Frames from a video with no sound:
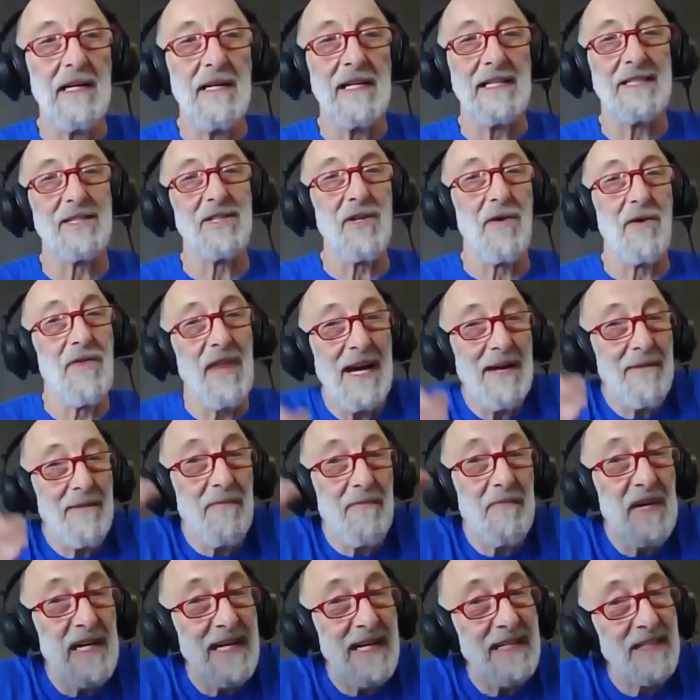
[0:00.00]
And so that
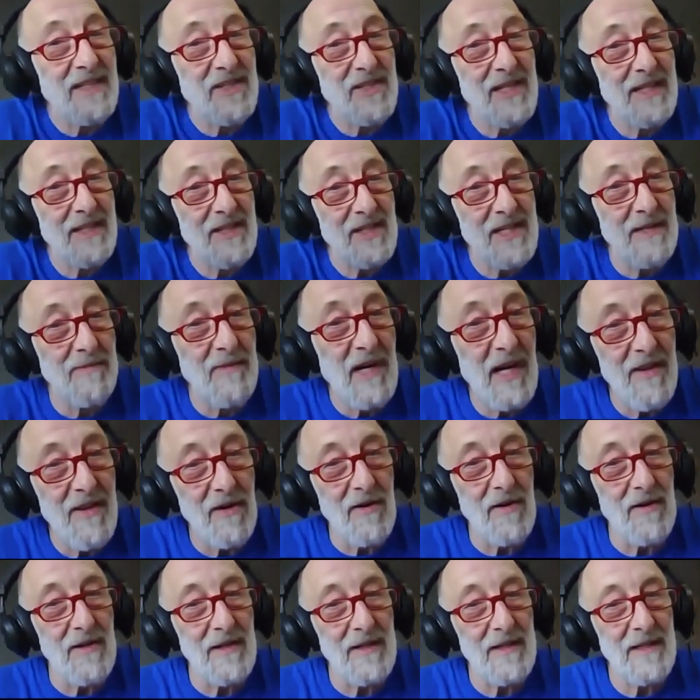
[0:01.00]
begs some
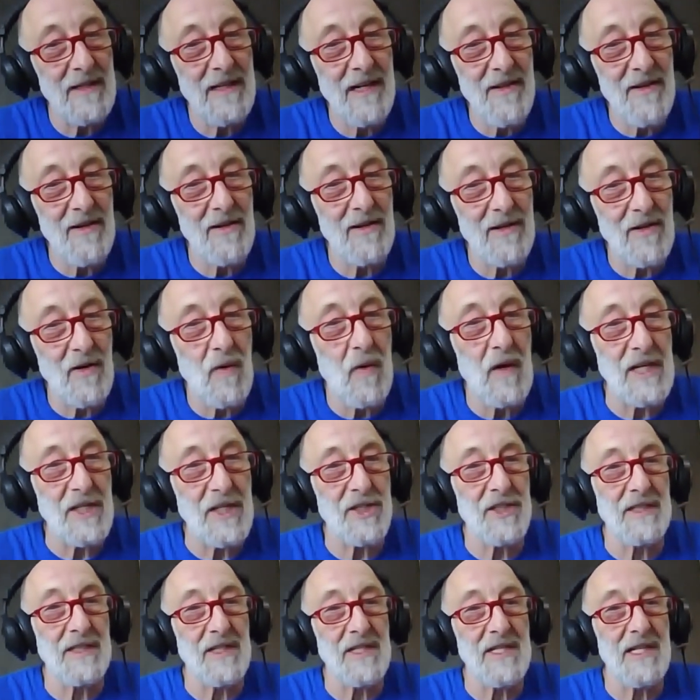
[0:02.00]
other
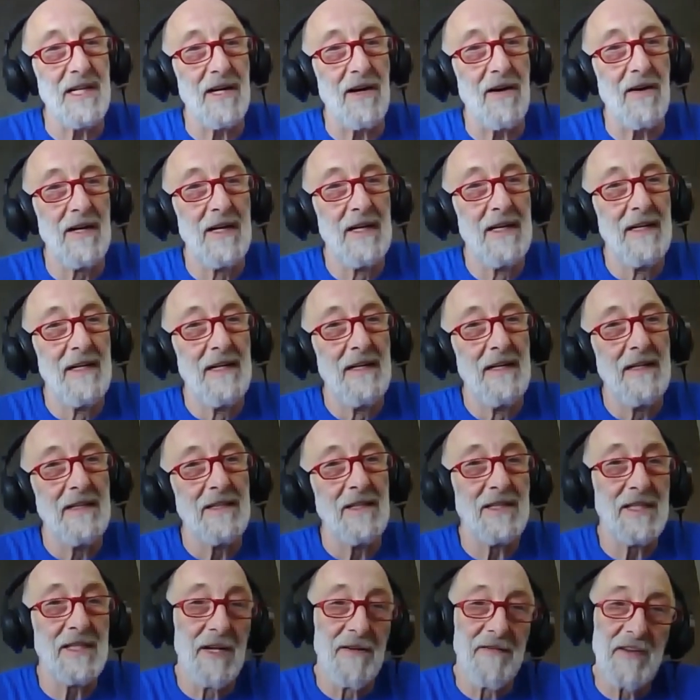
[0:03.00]
questions there.
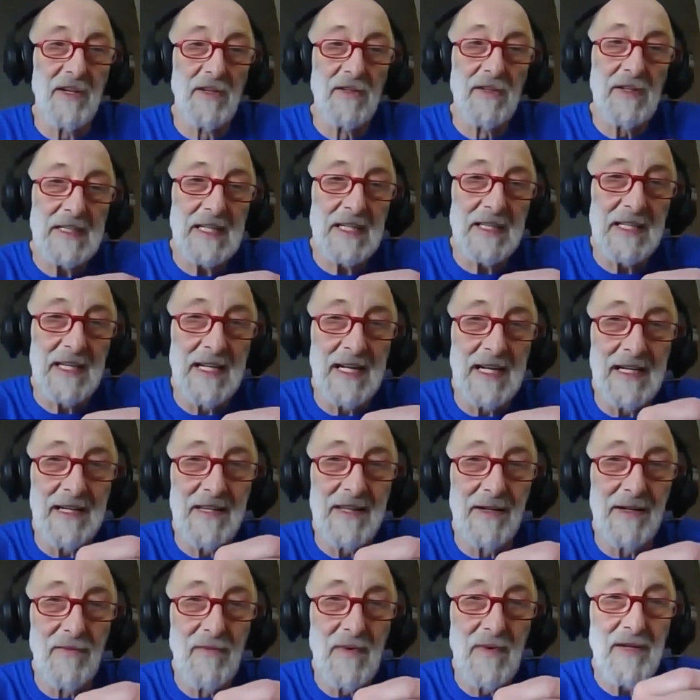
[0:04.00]
So if you look at the
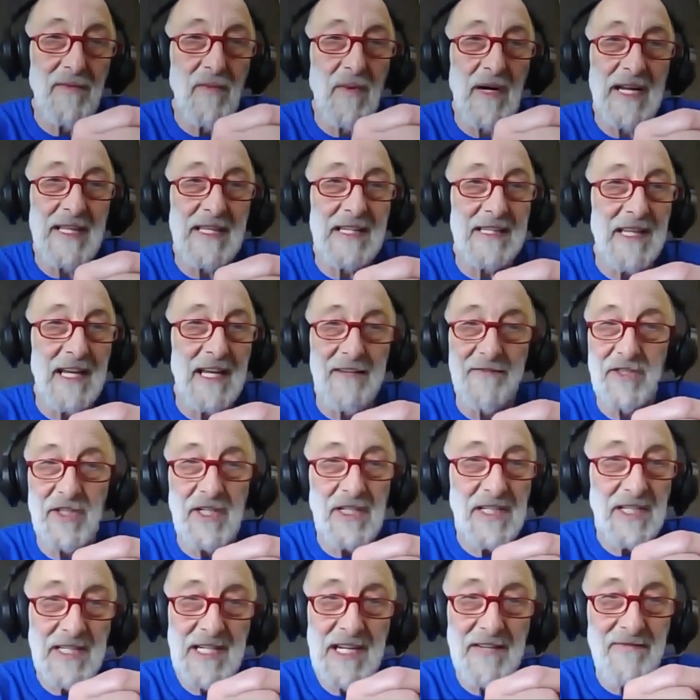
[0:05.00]
runway that they've
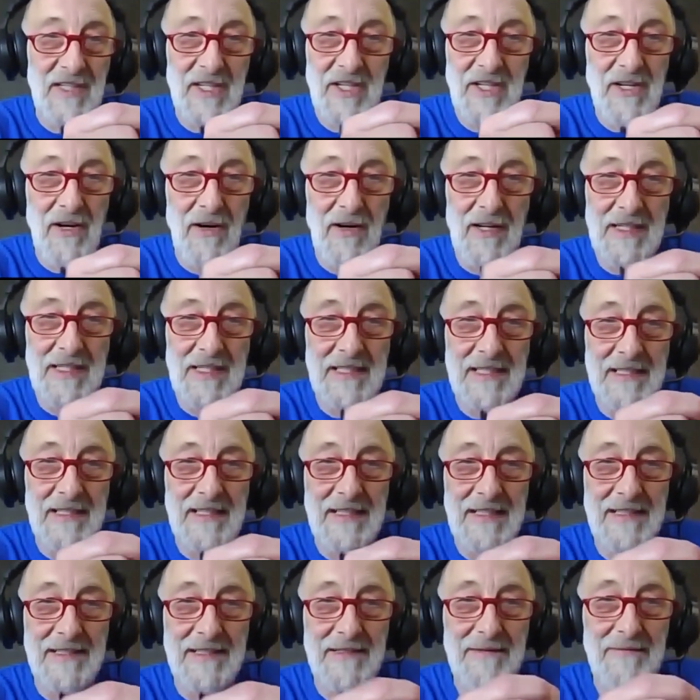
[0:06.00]
just even started
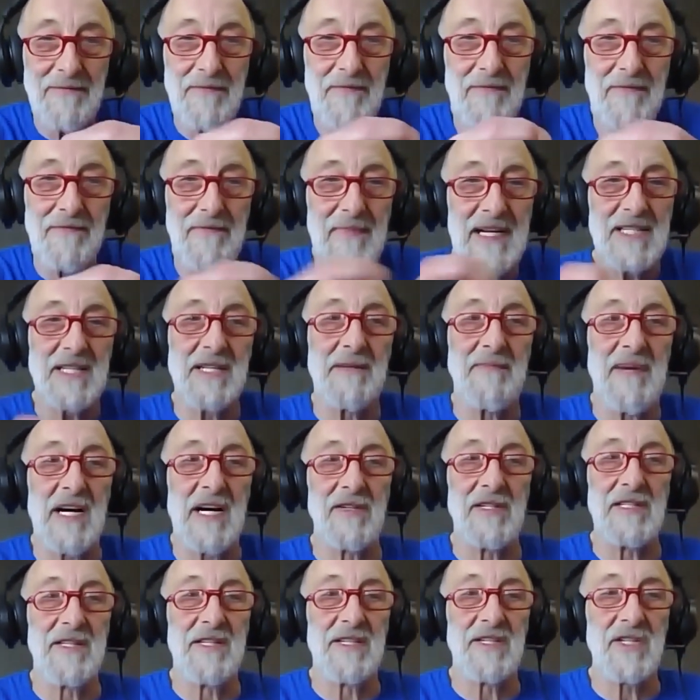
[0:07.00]
to mess
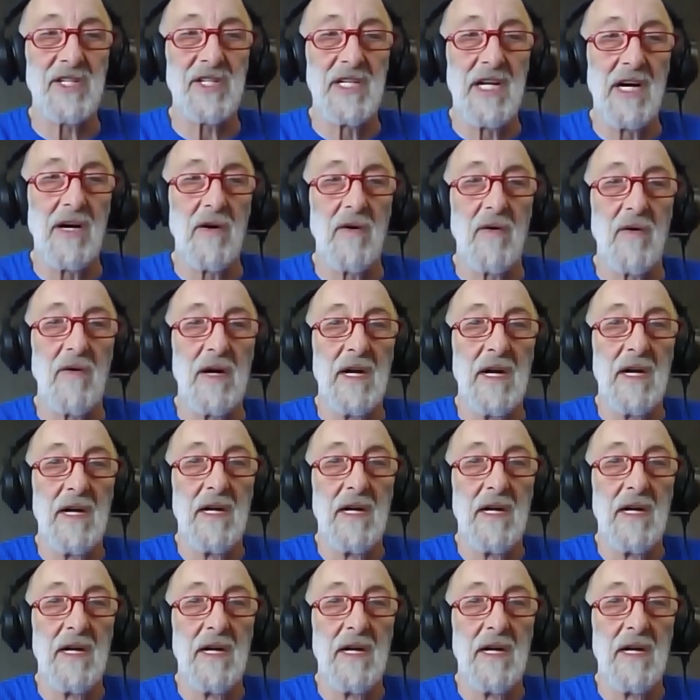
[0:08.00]
about in the snow,